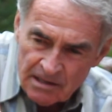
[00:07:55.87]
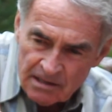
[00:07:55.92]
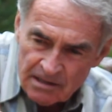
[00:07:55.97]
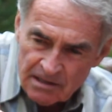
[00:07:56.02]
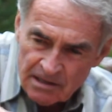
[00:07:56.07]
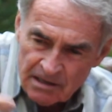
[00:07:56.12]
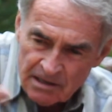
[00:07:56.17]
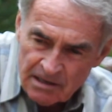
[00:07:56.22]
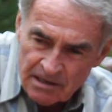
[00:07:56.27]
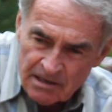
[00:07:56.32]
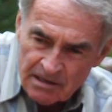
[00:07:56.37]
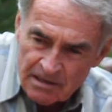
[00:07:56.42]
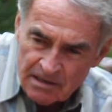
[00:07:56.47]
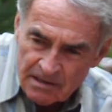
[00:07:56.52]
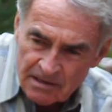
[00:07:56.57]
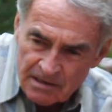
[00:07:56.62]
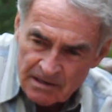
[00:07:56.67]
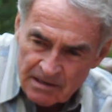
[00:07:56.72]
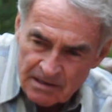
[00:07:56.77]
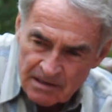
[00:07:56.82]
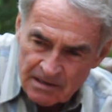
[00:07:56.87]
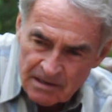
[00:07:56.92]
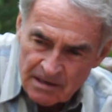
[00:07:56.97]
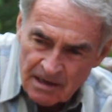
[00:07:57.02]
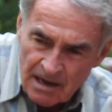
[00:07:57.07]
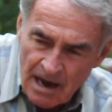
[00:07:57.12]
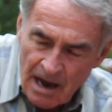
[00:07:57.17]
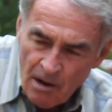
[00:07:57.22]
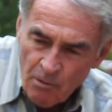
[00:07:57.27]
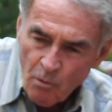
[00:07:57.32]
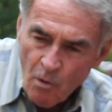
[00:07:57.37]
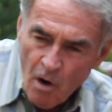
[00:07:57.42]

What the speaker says: the hot